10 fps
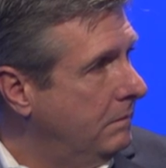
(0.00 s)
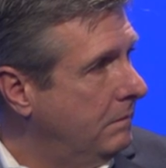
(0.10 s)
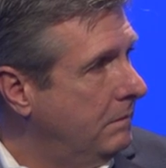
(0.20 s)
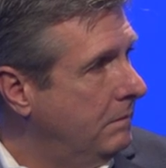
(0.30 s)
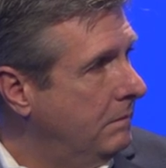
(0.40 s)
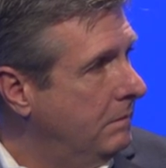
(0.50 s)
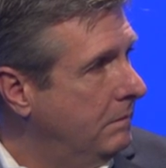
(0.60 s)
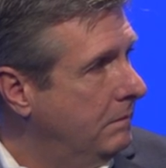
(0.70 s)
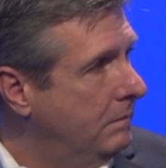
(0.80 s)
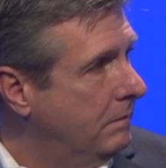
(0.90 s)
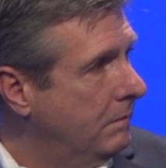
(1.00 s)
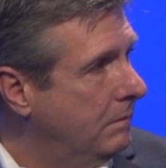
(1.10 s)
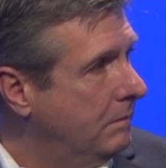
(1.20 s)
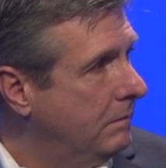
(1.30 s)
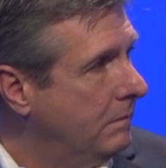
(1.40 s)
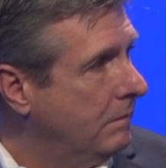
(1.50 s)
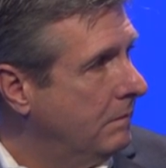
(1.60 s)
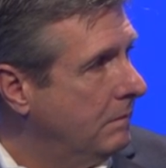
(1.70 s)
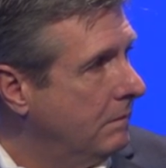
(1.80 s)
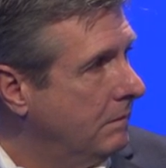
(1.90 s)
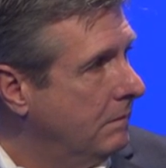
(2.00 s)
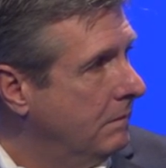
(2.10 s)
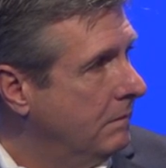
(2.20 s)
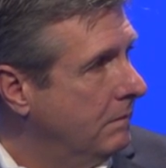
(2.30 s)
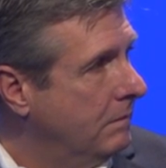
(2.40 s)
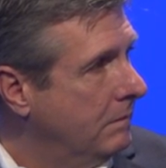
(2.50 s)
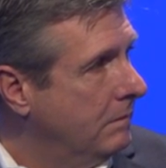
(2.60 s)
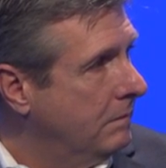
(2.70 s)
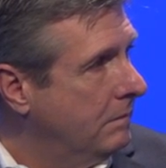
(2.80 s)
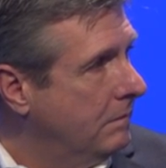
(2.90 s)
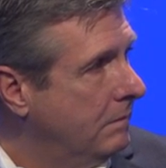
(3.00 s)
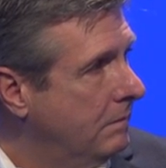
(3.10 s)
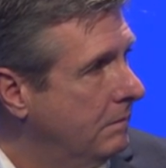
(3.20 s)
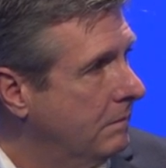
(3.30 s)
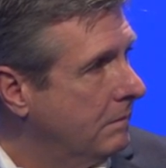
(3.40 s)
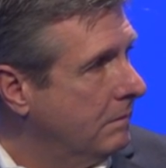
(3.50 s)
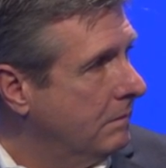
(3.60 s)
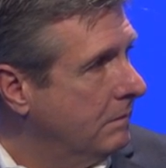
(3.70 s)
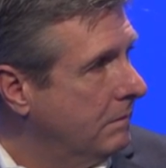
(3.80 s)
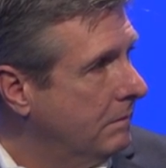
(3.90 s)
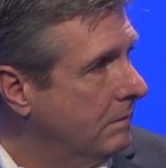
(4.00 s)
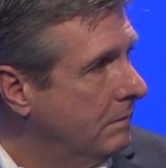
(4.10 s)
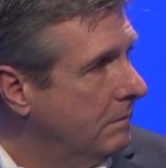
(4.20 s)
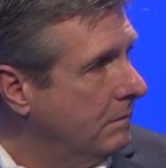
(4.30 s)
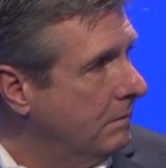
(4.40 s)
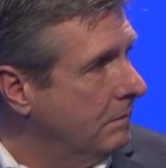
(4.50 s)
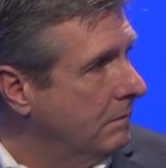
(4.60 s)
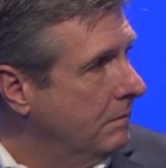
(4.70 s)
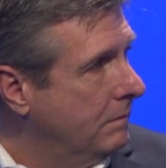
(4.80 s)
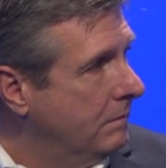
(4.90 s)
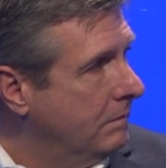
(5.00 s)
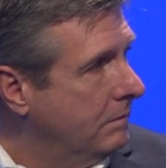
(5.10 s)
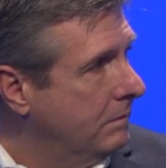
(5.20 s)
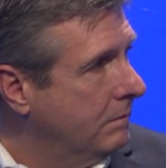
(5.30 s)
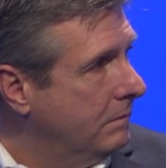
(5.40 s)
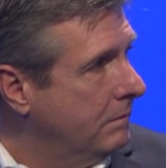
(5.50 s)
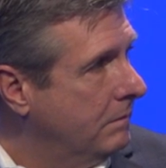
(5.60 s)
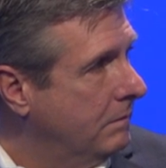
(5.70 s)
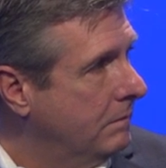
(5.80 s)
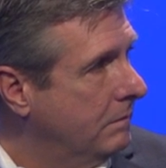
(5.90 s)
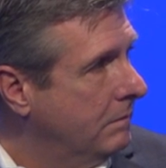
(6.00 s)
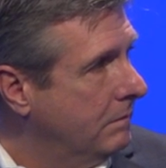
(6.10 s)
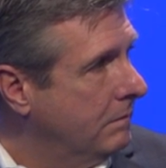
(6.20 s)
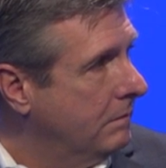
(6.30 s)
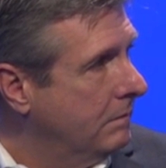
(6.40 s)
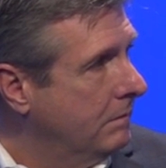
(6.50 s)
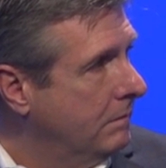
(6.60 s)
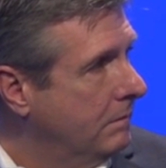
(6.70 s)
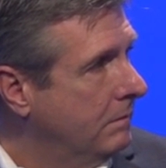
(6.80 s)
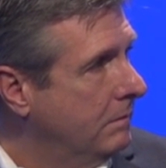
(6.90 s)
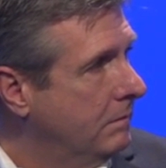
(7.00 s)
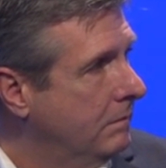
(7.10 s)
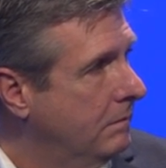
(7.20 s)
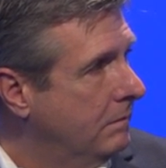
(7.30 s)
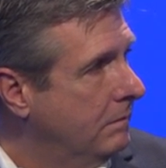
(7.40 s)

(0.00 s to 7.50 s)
[no speech]